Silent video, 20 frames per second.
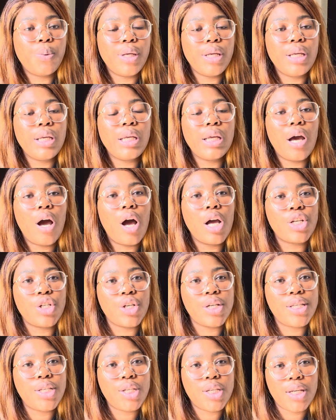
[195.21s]
We are
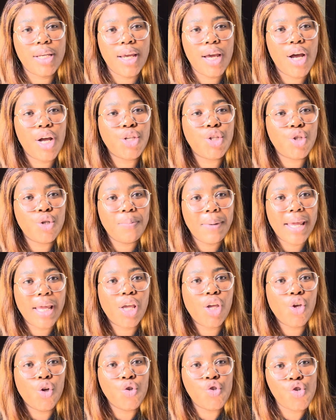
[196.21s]
just here to
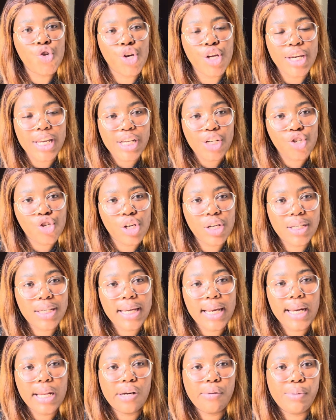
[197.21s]
make your journey
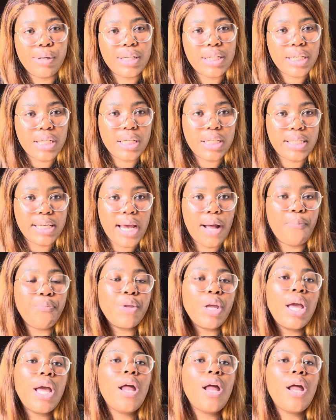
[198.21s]
just a little bit easier.